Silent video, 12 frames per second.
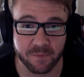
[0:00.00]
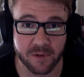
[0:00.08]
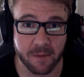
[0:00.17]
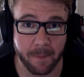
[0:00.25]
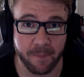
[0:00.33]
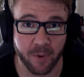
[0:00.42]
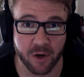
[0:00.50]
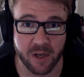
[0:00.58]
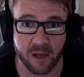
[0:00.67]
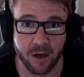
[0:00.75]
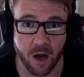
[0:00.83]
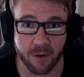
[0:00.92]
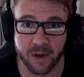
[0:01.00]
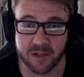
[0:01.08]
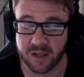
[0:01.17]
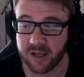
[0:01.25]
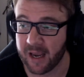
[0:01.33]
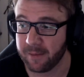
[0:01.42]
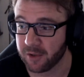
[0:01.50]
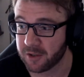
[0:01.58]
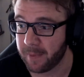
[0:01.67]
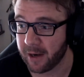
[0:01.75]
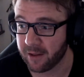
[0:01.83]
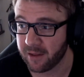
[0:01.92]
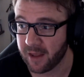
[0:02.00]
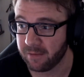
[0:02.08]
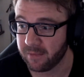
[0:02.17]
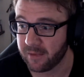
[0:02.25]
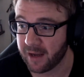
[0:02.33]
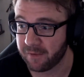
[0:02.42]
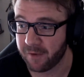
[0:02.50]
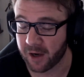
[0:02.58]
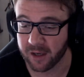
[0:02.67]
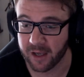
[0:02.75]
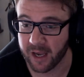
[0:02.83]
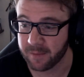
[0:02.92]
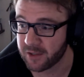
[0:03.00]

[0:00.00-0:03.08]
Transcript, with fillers: The Burger King kart racing game looks better than that fucking game.